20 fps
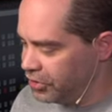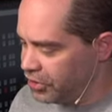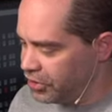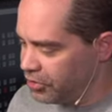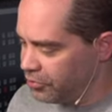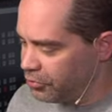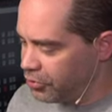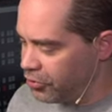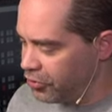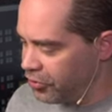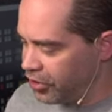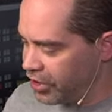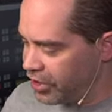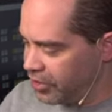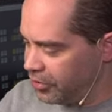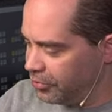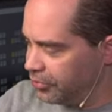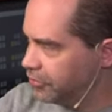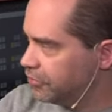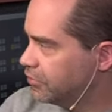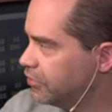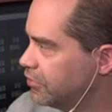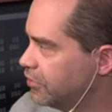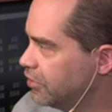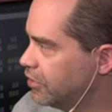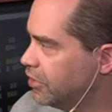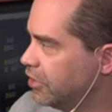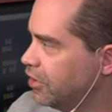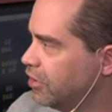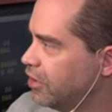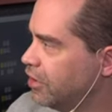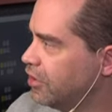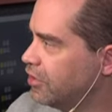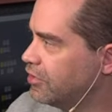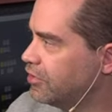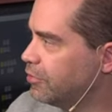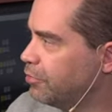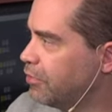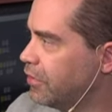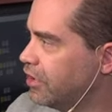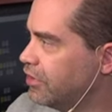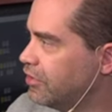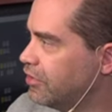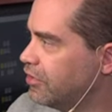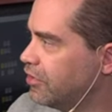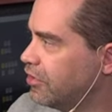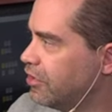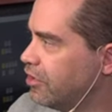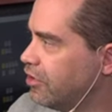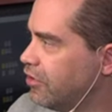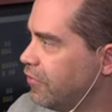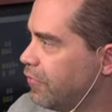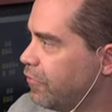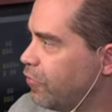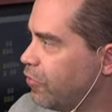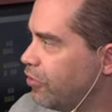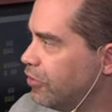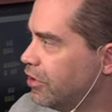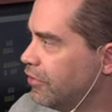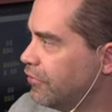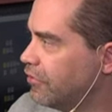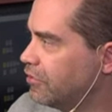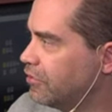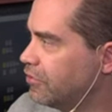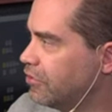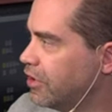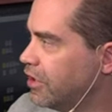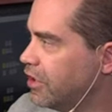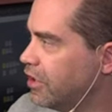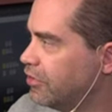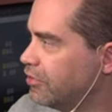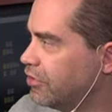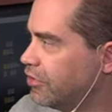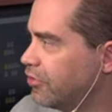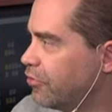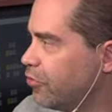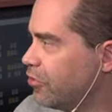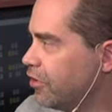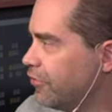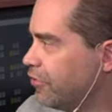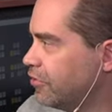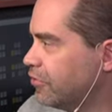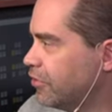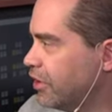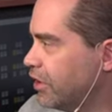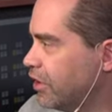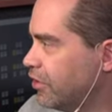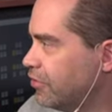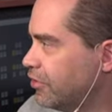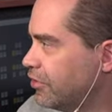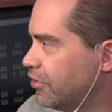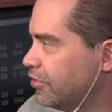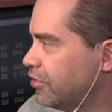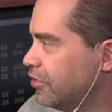program some buttons here for different layouts, to store different layouts.